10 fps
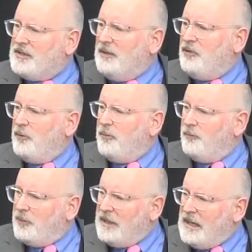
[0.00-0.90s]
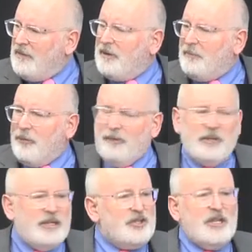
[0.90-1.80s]
if you believe that
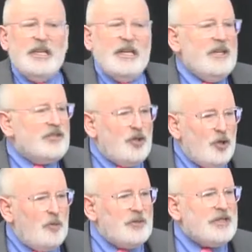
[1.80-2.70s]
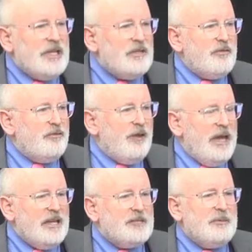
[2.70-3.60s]
privilege is the normal state of
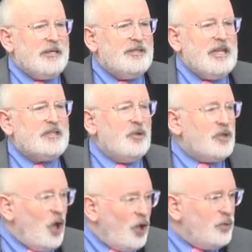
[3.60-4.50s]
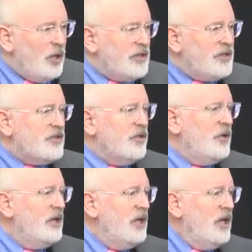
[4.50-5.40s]
affairs because that's what God wants or